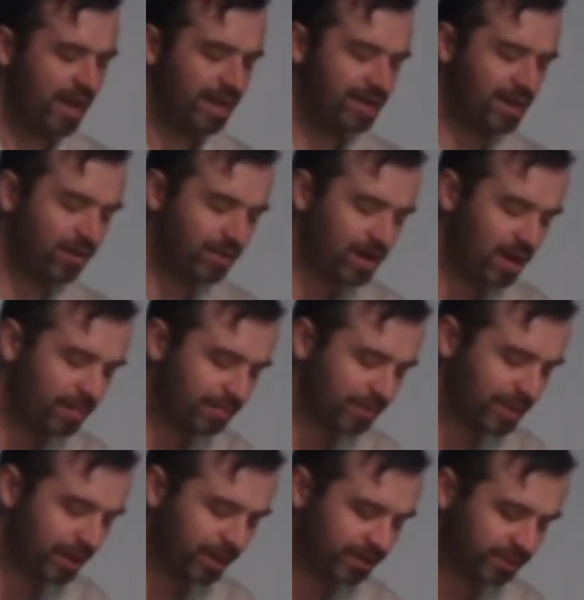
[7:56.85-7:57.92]
Now come,
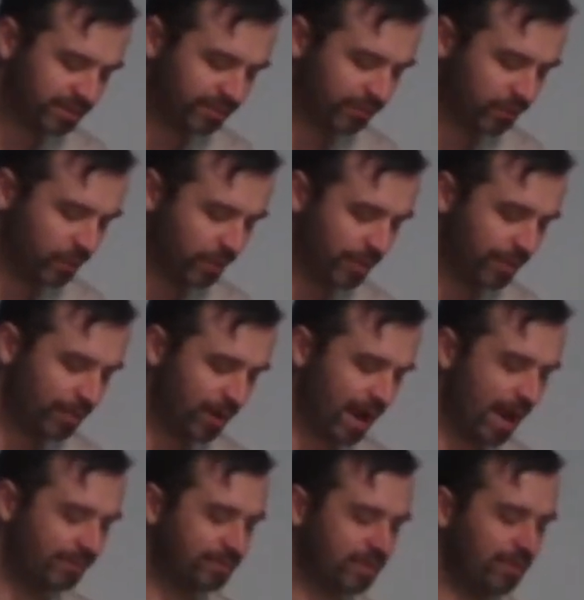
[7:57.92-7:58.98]
curse them for me.
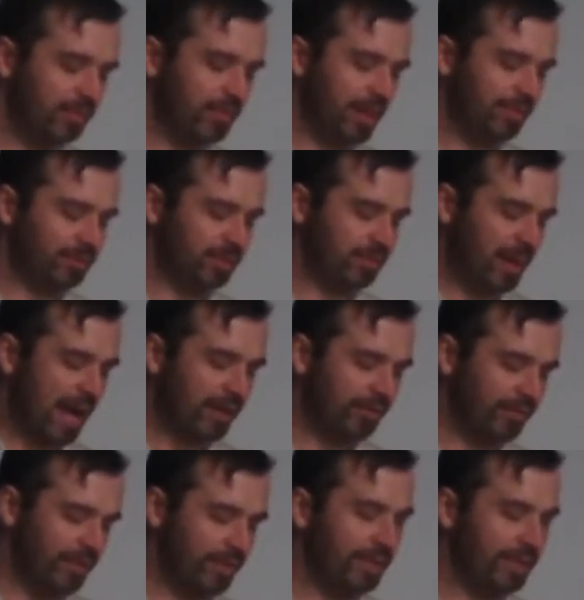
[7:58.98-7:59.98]
Perhaps I will be able to battle them